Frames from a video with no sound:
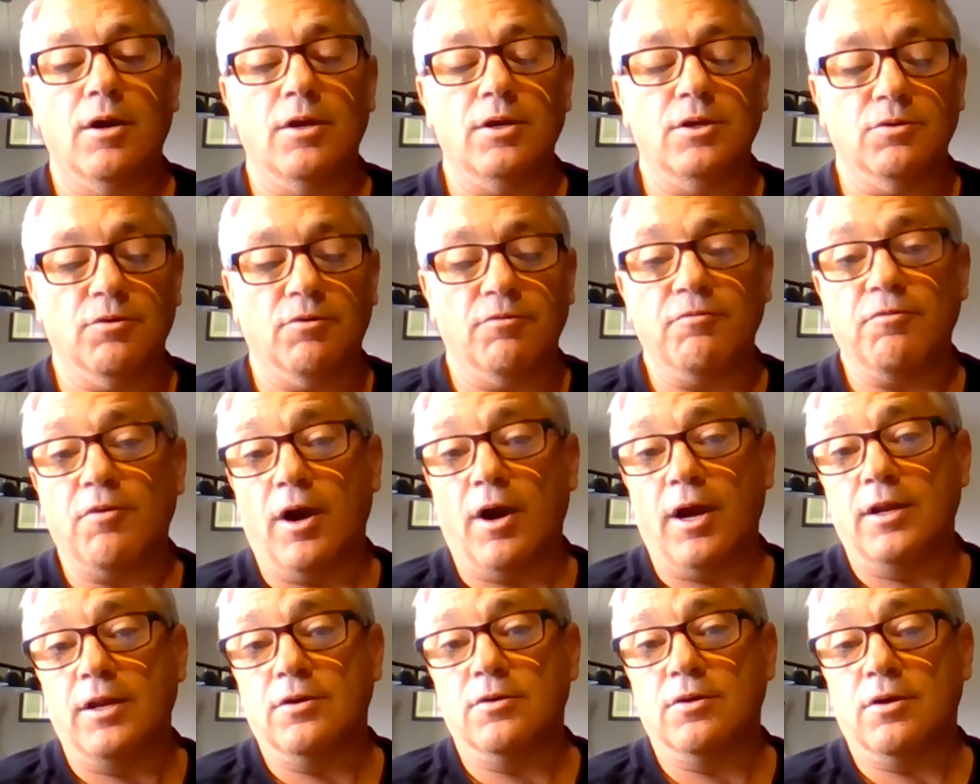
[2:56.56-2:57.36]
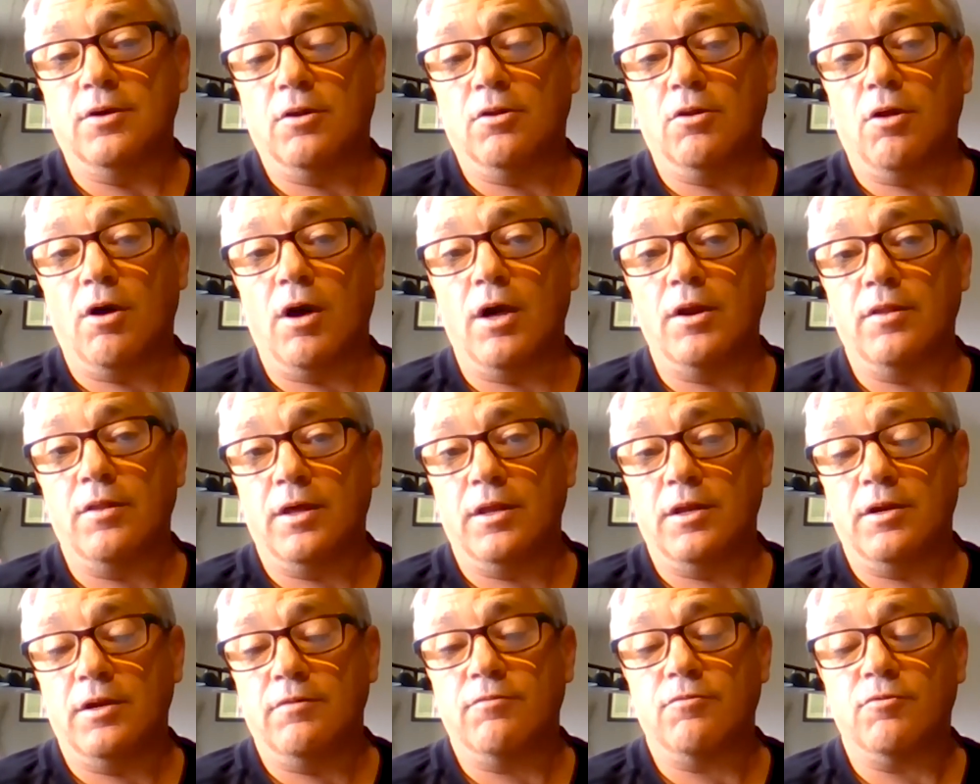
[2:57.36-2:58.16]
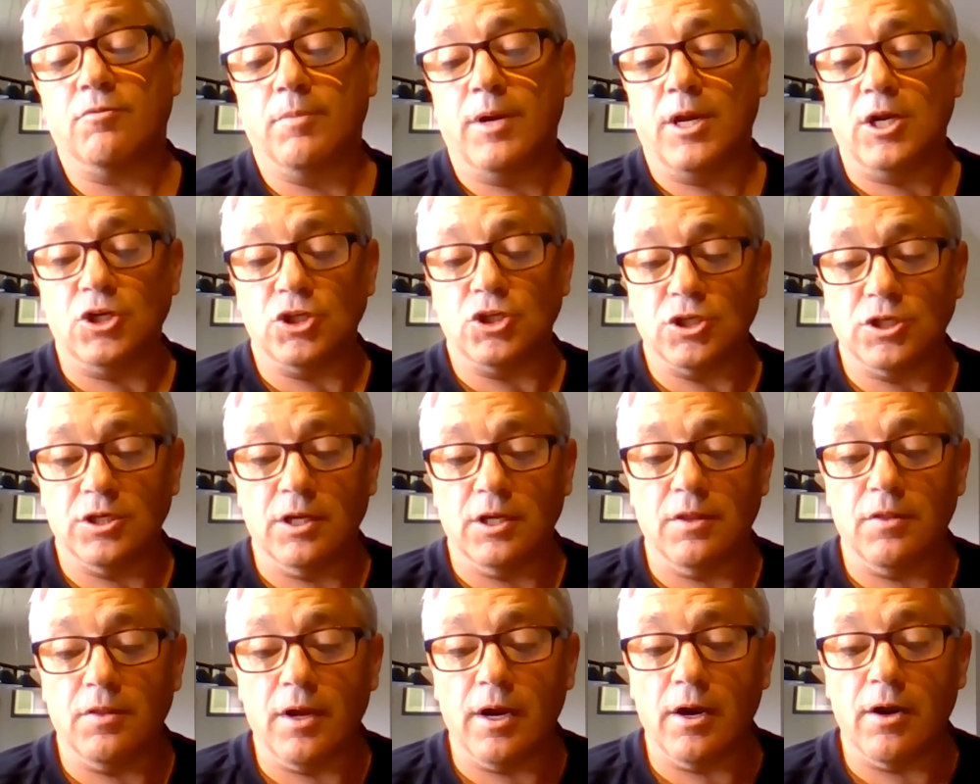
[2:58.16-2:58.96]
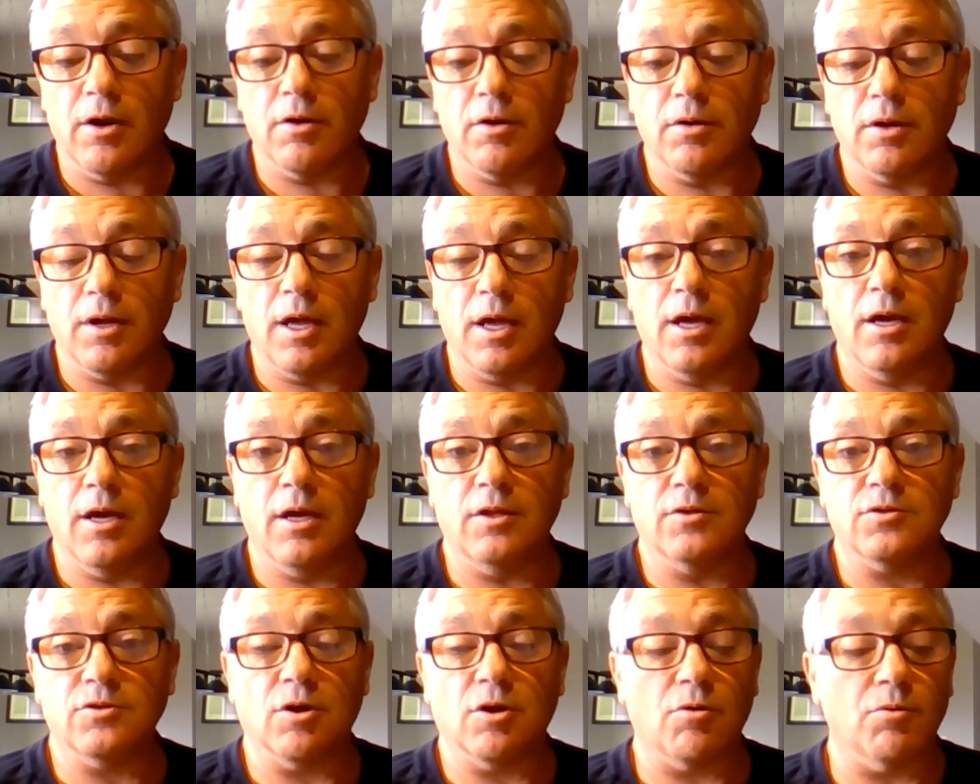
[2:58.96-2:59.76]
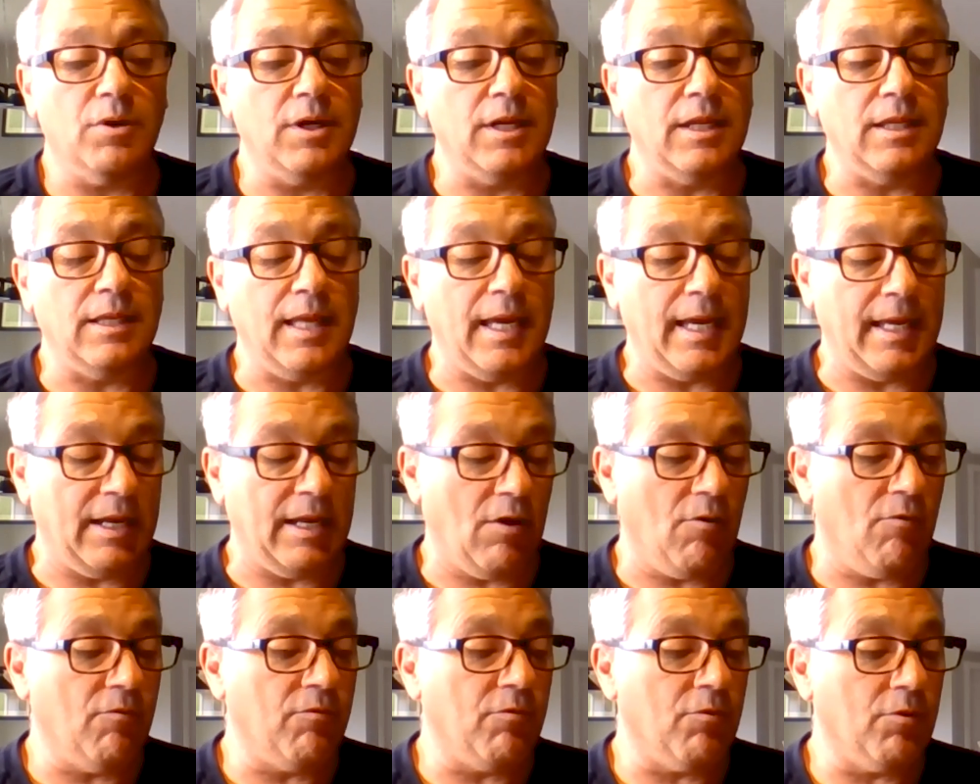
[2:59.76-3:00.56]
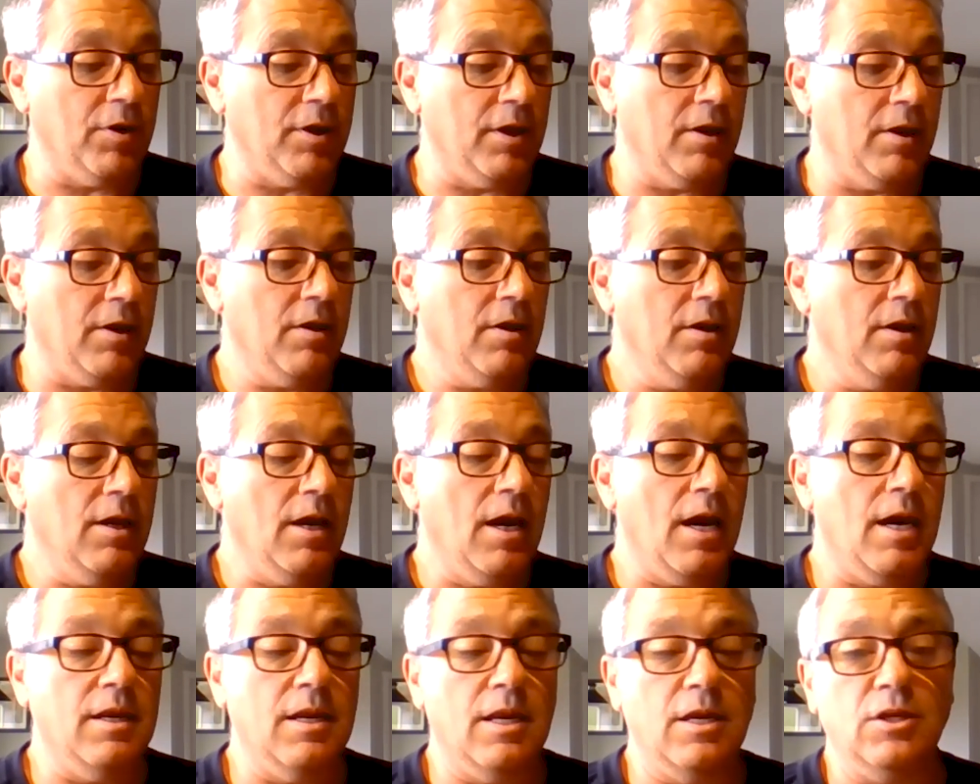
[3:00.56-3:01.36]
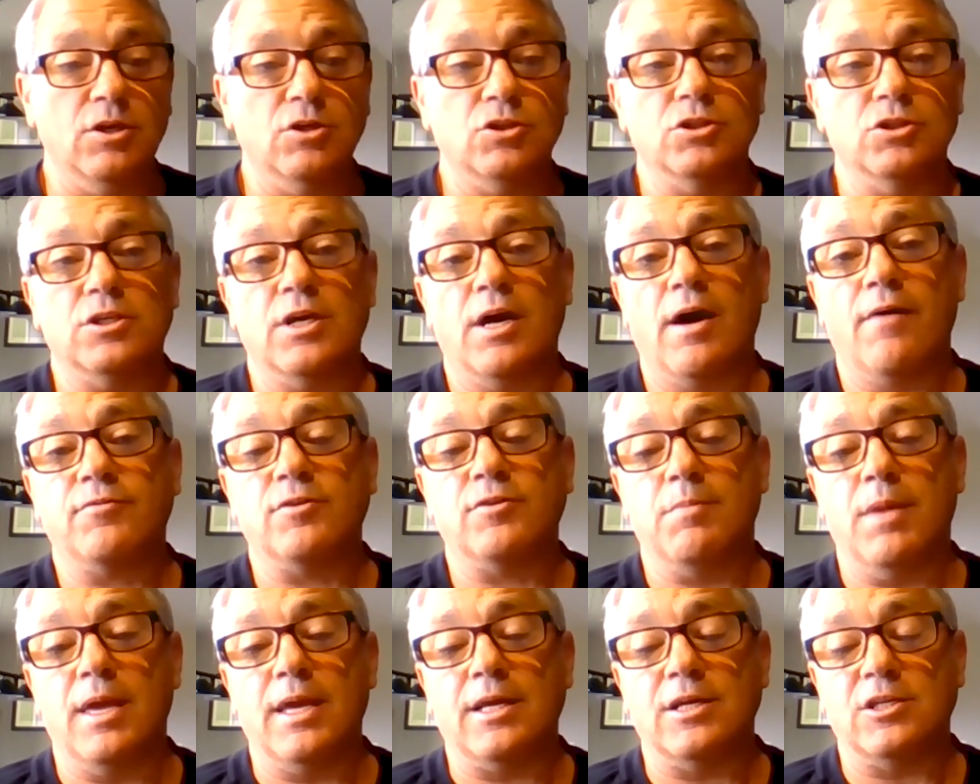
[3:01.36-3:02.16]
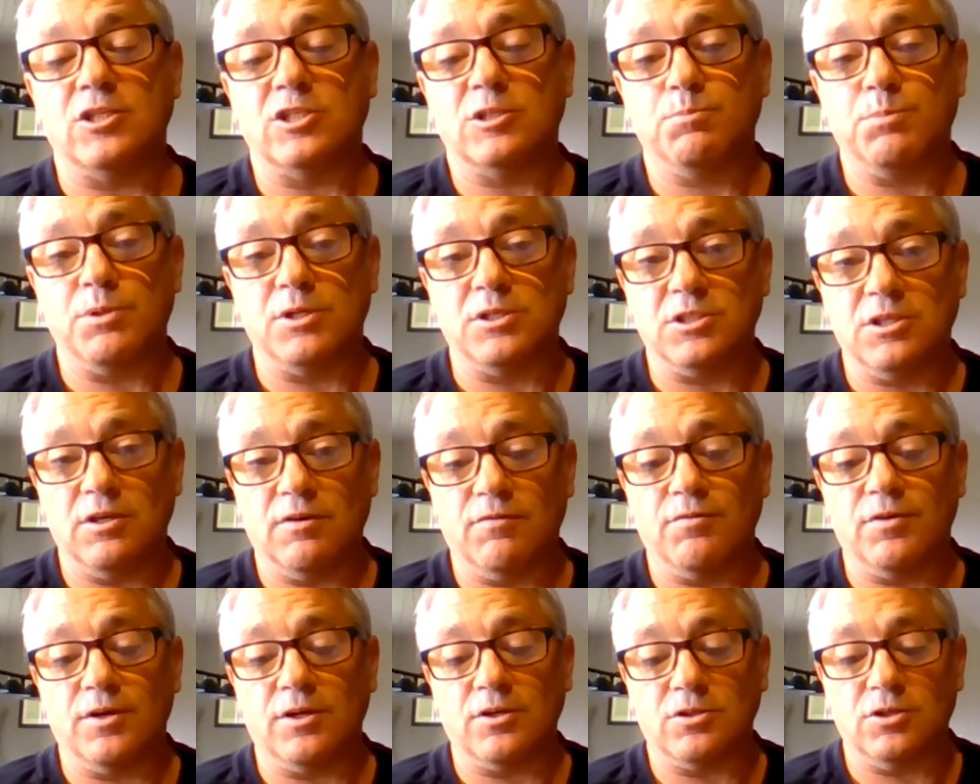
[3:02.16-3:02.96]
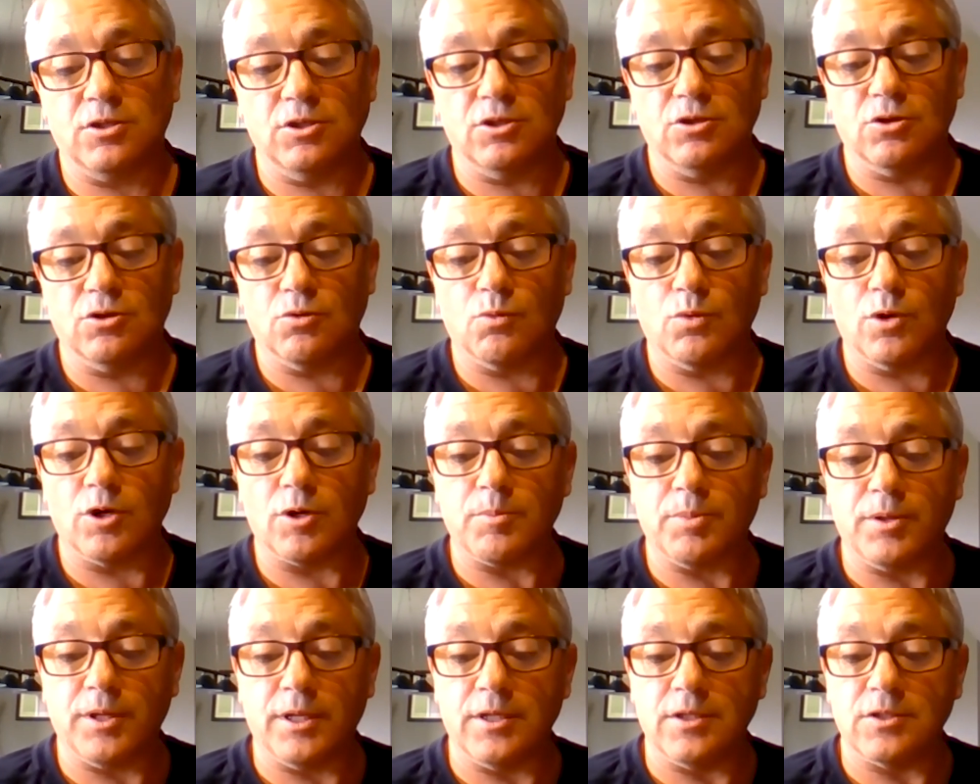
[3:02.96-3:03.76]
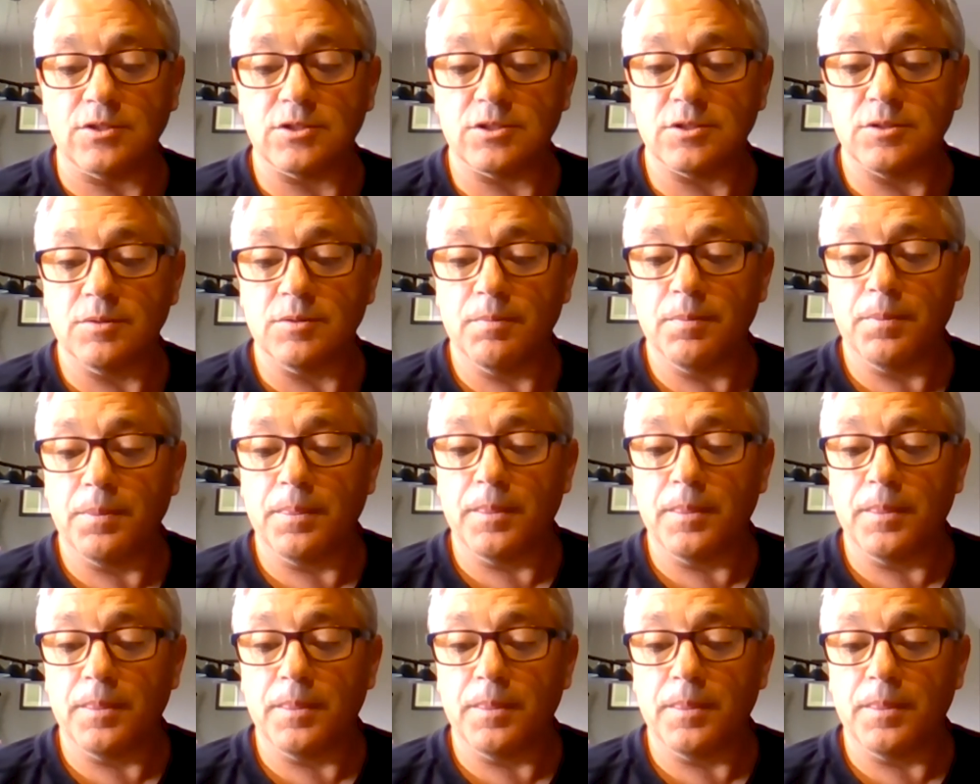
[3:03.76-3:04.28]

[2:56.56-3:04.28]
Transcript: you'll find a lot of that information in there. It's already laid out for you. And then you just have to make it specific to your workplace.